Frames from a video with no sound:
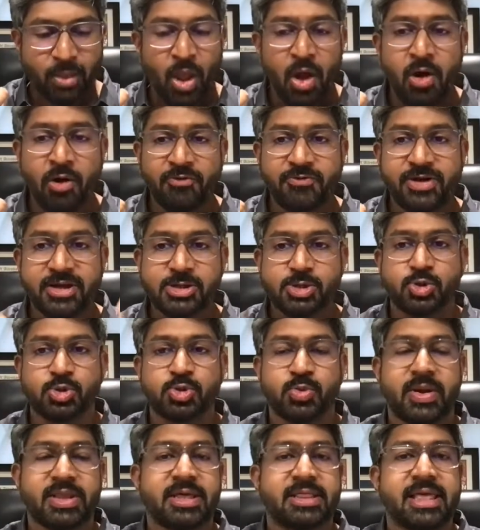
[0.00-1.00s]
of tissues,
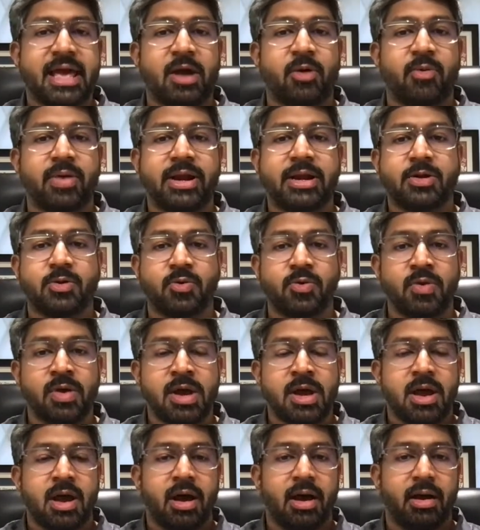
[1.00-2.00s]
whether they are going to
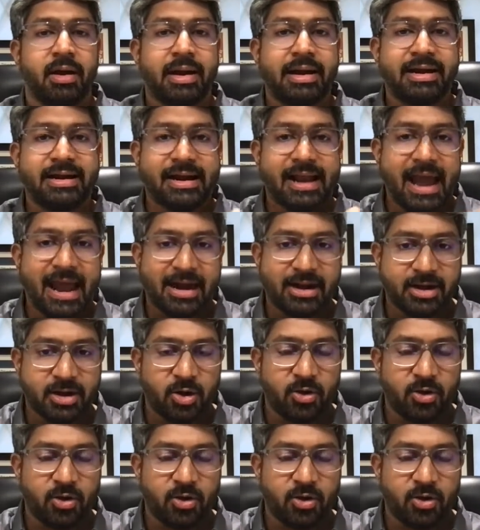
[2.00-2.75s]
retract,